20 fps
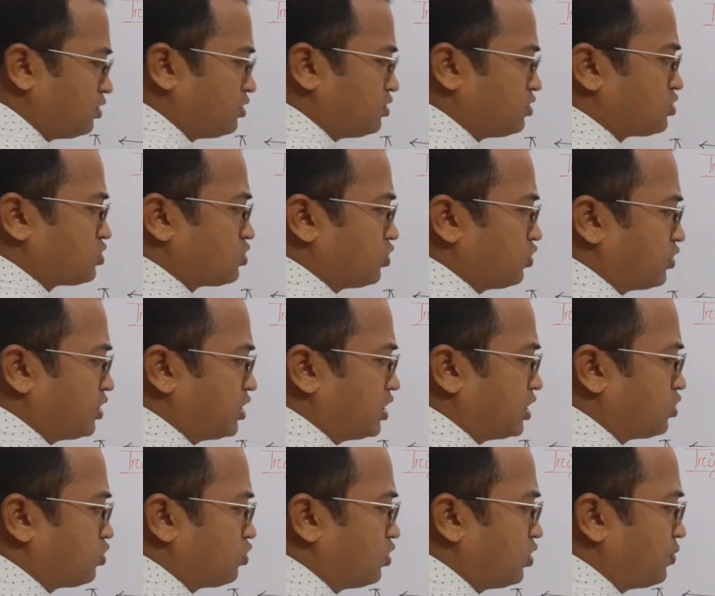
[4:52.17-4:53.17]
so
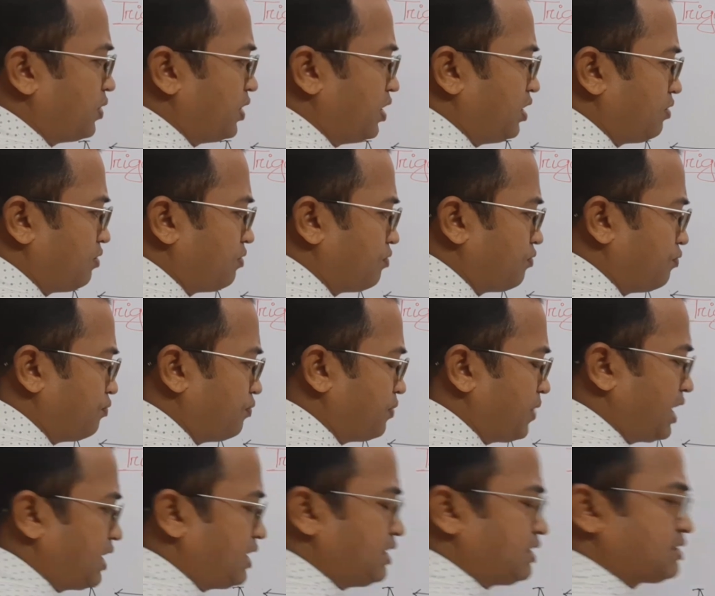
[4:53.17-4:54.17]
it will be
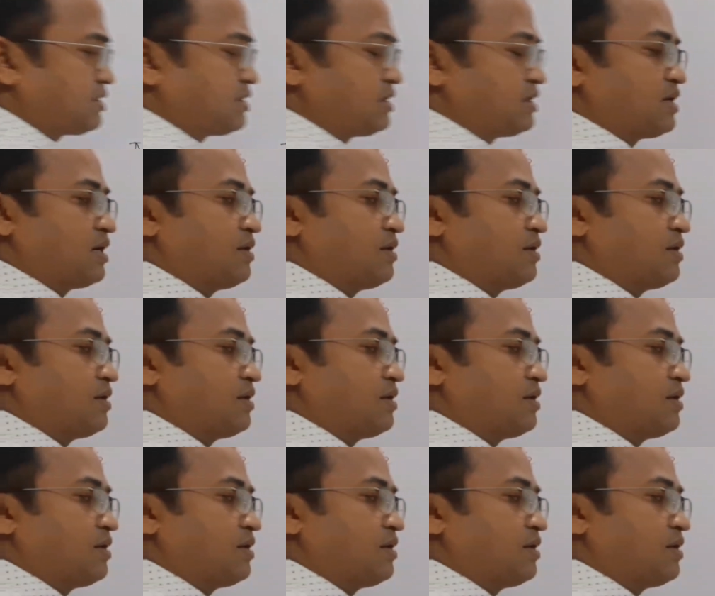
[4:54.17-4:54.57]
minus theta,